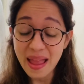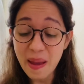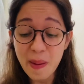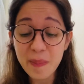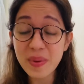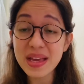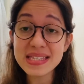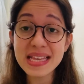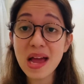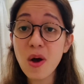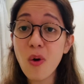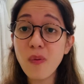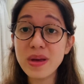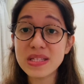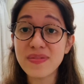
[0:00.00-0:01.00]
because I
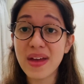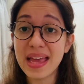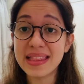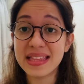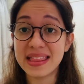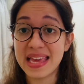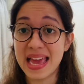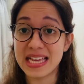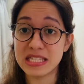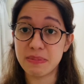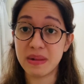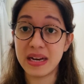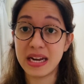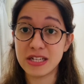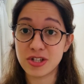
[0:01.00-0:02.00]
always find that the
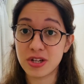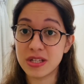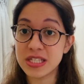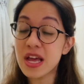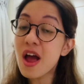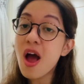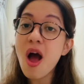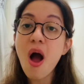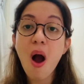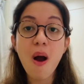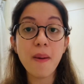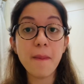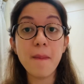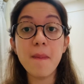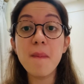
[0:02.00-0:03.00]
explanations
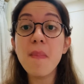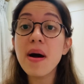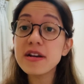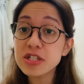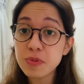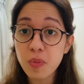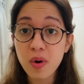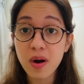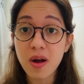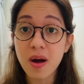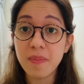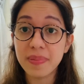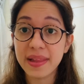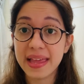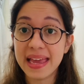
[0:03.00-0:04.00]
are much more
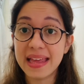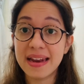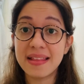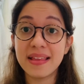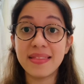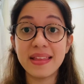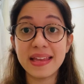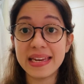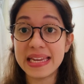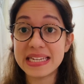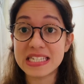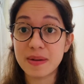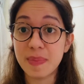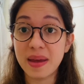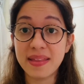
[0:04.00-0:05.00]
complicated than they need
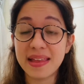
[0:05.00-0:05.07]
to be.